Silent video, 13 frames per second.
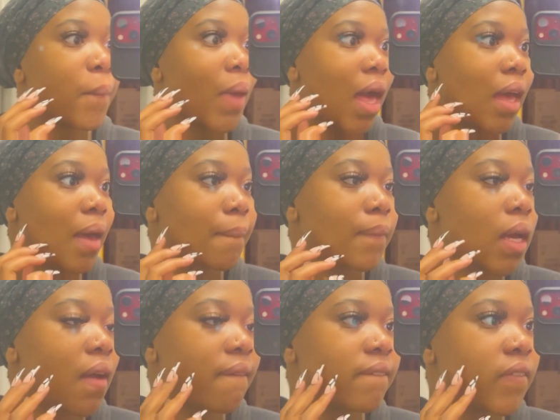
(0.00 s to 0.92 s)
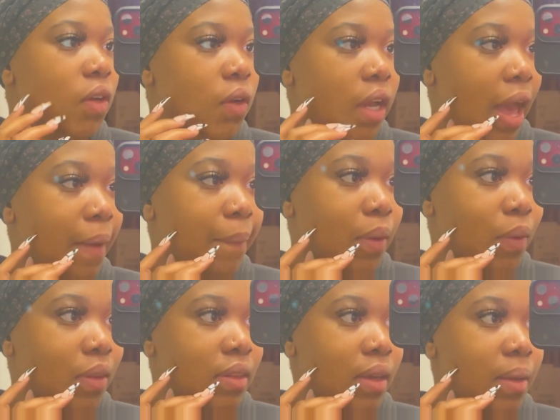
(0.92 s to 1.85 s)
I am very happy
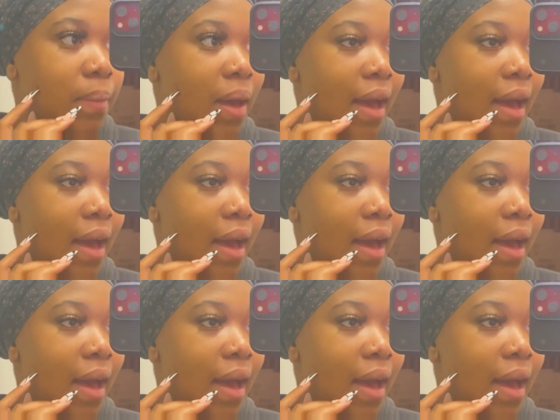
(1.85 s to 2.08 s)
with them.